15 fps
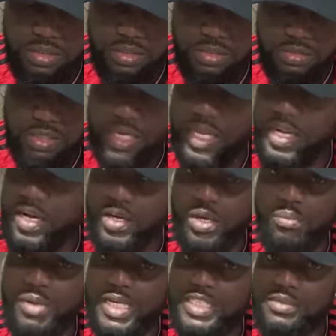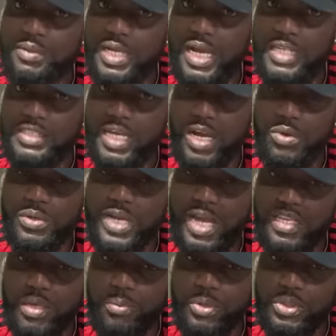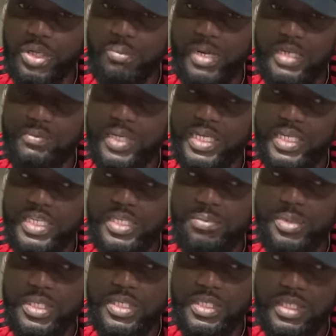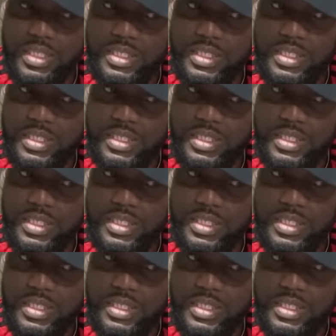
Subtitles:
So, now your number this, my cat's out. You put up man upon your DP?